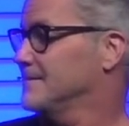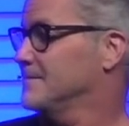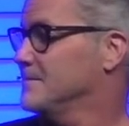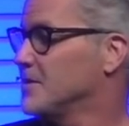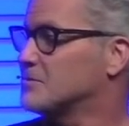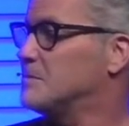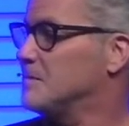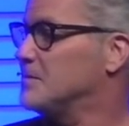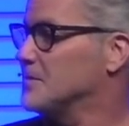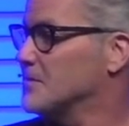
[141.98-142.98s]
Most
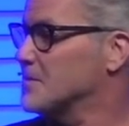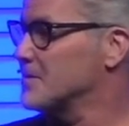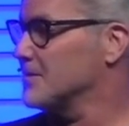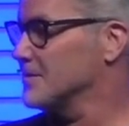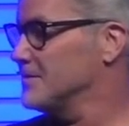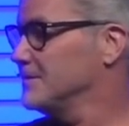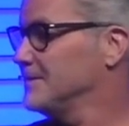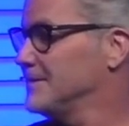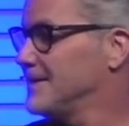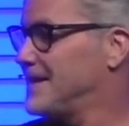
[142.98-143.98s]
people in the world
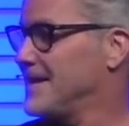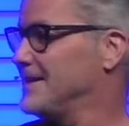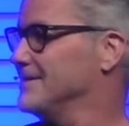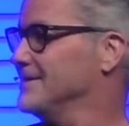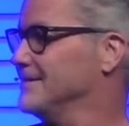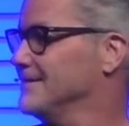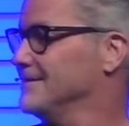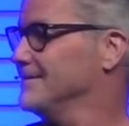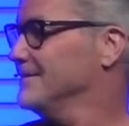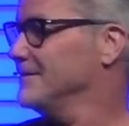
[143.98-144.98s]
can't
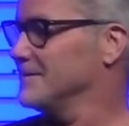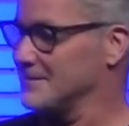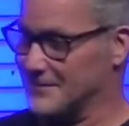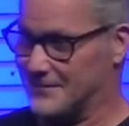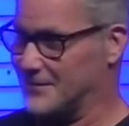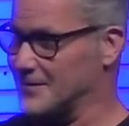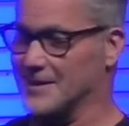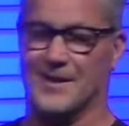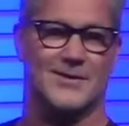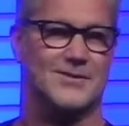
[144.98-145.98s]

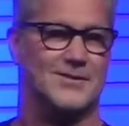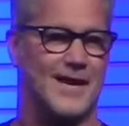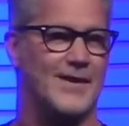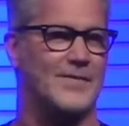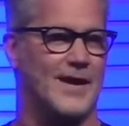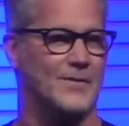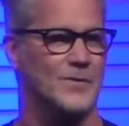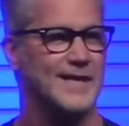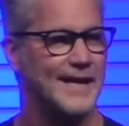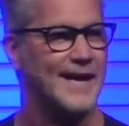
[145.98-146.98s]
fully understand that.
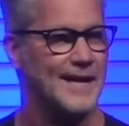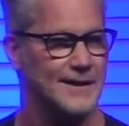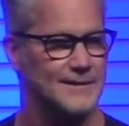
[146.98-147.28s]
We can't.